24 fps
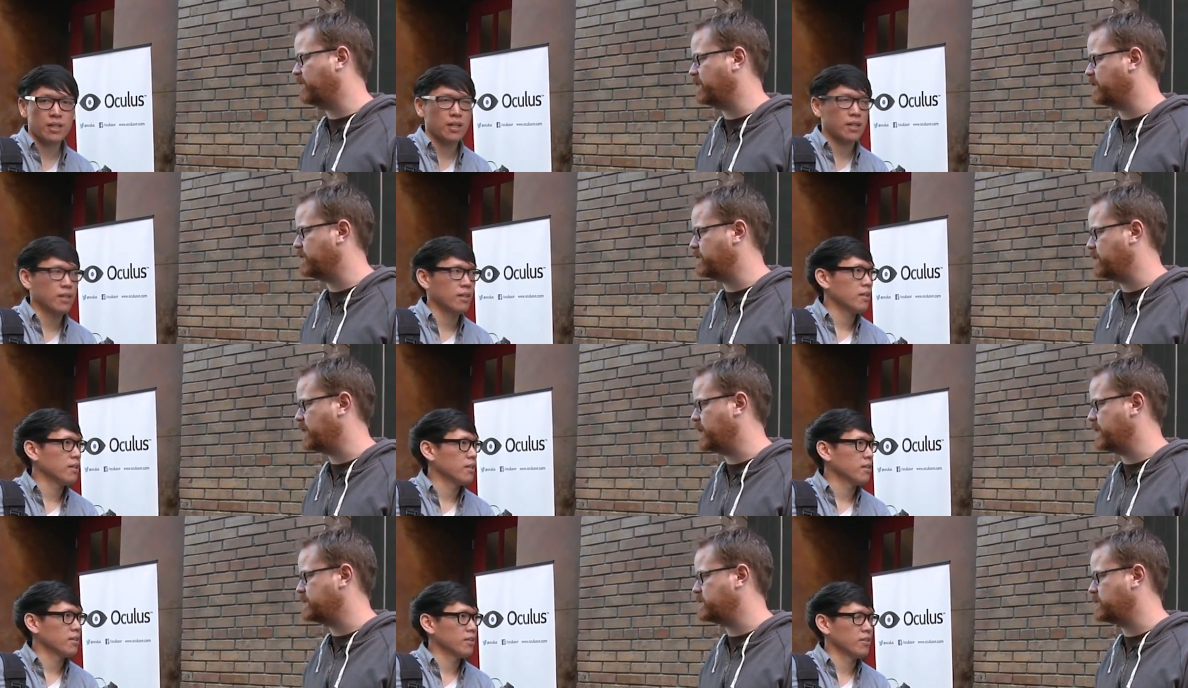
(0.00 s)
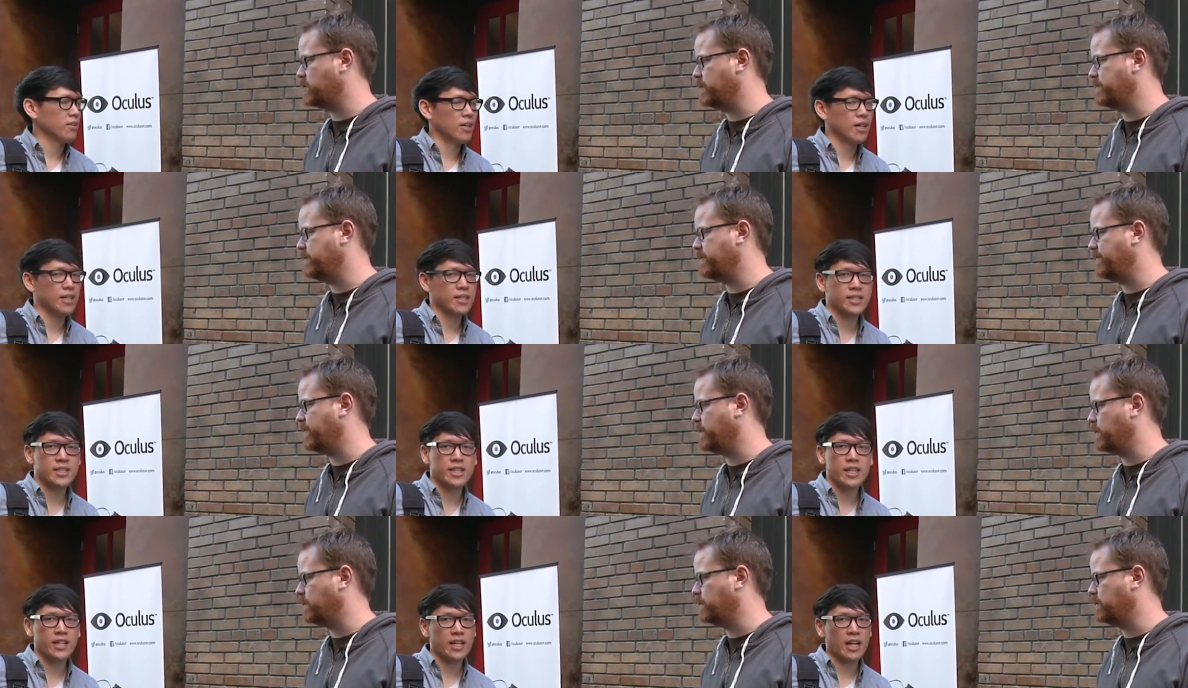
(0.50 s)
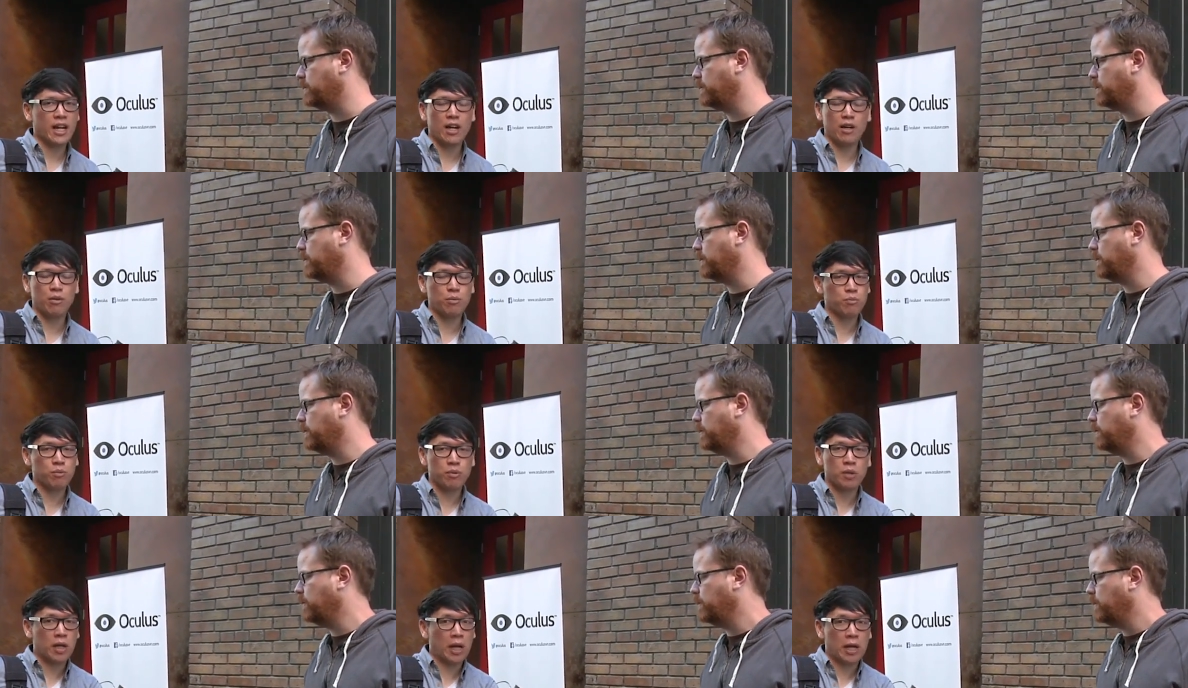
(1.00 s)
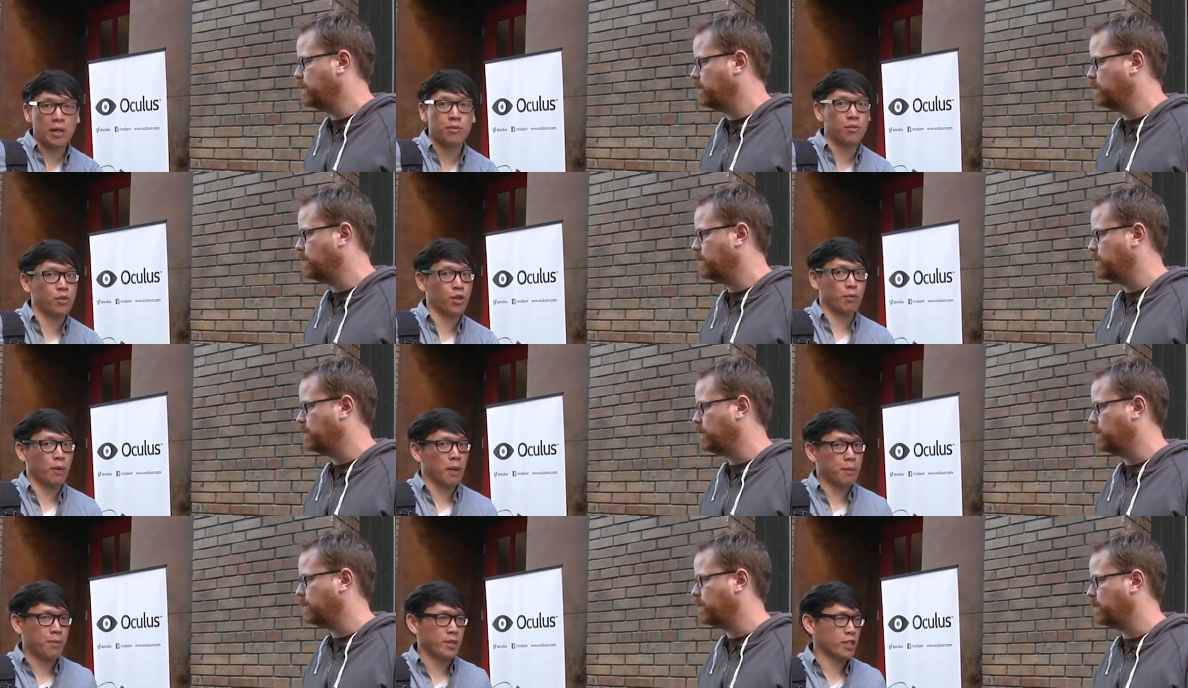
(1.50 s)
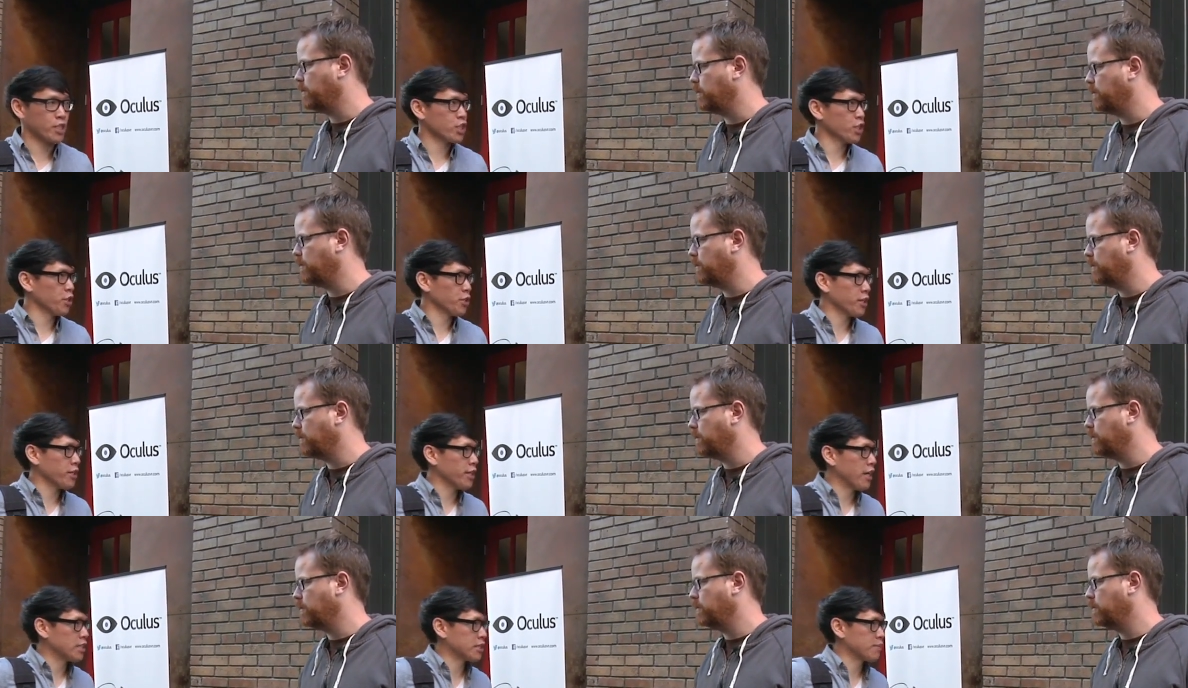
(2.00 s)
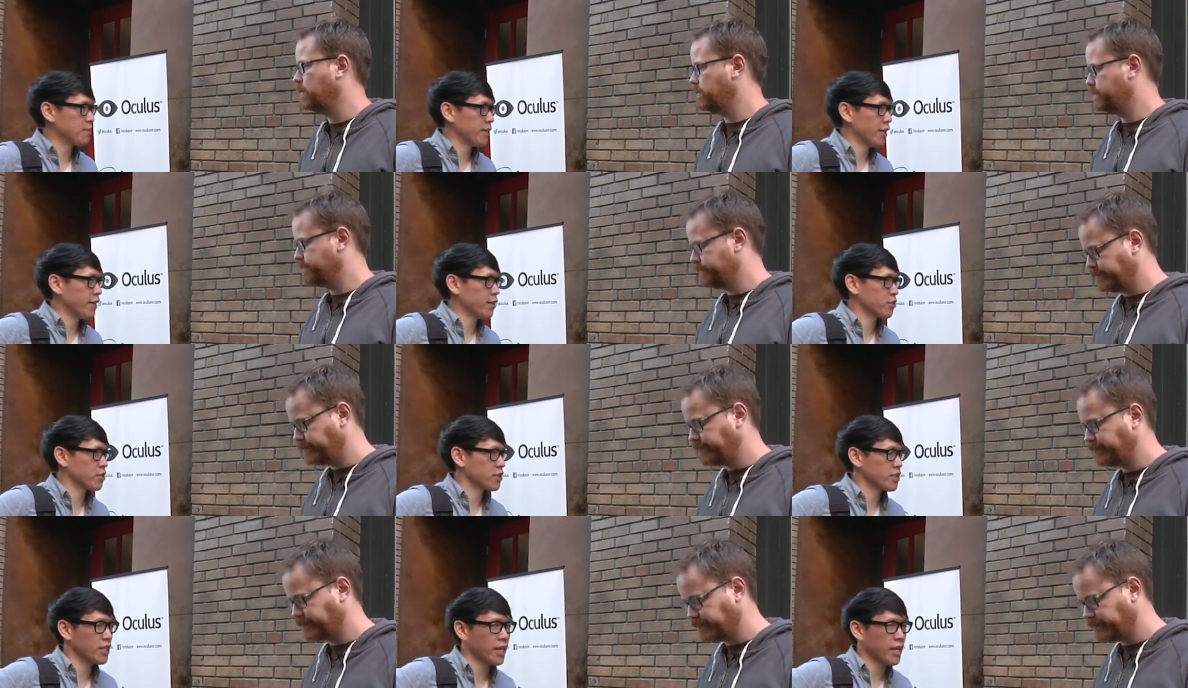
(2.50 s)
Speaker 1: further thoughts? Well, that's it. Um, there might be a Sony announcement later